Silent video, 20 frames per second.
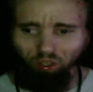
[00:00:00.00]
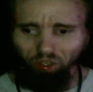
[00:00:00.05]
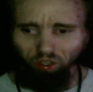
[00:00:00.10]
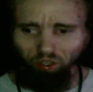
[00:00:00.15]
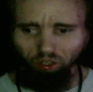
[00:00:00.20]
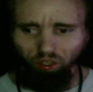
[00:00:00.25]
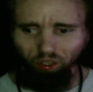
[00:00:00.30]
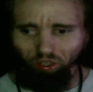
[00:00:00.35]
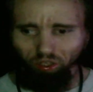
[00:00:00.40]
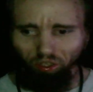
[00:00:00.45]

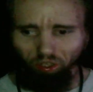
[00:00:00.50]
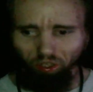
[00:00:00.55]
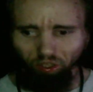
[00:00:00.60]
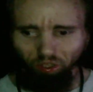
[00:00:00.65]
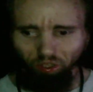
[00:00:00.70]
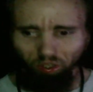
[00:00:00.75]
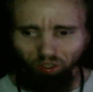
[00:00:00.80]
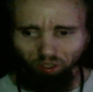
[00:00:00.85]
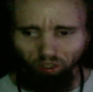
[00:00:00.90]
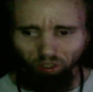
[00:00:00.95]

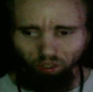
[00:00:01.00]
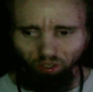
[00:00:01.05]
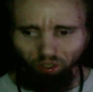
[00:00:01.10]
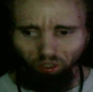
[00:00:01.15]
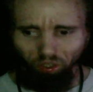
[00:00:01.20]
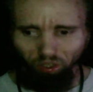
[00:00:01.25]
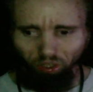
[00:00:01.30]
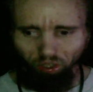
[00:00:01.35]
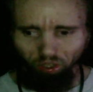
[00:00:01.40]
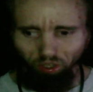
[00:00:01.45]

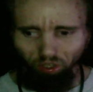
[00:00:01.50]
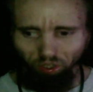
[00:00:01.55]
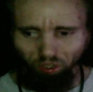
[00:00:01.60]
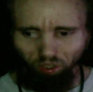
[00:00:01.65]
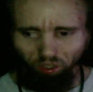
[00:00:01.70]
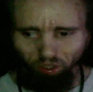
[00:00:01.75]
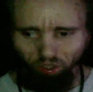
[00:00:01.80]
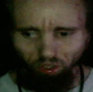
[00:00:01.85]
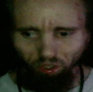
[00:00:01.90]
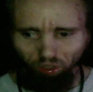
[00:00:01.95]

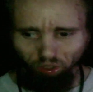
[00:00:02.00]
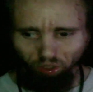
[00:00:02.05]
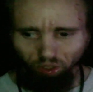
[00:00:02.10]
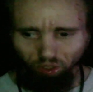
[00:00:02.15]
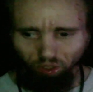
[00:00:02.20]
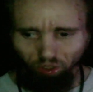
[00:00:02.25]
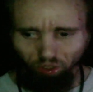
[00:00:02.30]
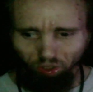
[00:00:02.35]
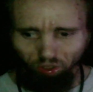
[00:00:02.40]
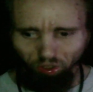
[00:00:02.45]

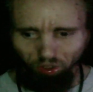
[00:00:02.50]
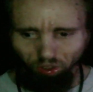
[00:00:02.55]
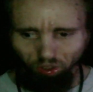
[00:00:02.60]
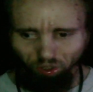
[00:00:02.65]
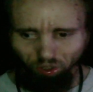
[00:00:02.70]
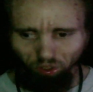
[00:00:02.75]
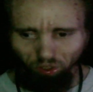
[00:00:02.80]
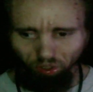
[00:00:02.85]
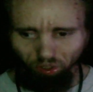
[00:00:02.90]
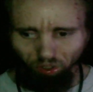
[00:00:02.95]

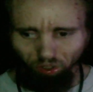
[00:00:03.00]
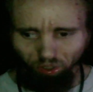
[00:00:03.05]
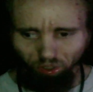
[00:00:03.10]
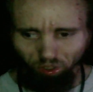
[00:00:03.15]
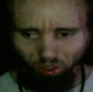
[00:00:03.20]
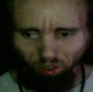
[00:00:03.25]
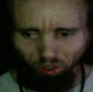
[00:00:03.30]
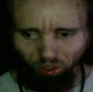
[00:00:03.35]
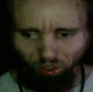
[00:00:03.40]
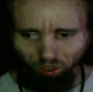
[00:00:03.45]

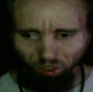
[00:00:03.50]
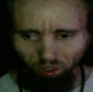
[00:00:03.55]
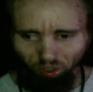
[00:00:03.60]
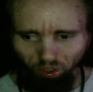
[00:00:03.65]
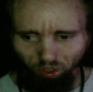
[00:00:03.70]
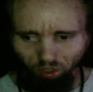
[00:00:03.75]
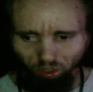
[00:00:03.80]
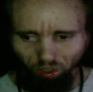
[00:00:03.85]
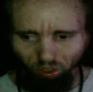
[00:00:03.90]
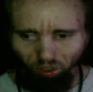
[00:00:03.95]

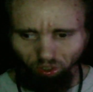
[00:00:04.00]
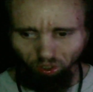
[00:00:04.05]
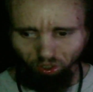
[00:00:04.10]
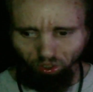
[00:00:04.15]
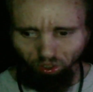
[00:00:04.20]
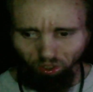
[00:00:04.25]
No one is speaking in this clip.